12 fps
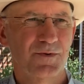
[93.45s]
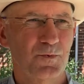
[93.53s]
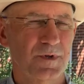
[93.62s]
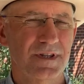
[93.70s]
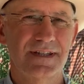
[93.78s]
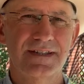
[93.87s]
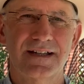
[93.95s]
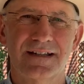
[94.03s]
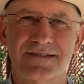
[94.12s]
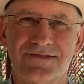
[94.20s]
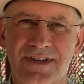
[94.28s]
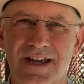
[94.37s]
where the
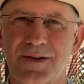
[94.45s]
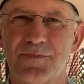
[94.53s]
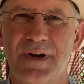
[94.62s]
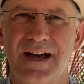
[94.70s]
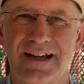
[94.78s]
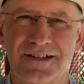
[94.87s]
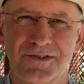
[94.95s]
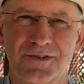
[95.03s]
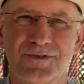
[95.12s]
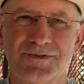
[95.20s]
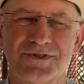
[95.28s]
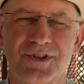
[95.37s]
yellow jack pine
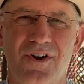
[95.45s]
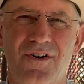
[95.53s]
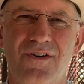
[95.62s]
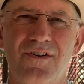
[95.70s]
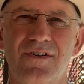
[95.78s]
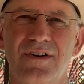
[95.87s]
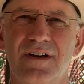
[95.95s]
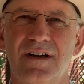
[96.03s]
grows tall,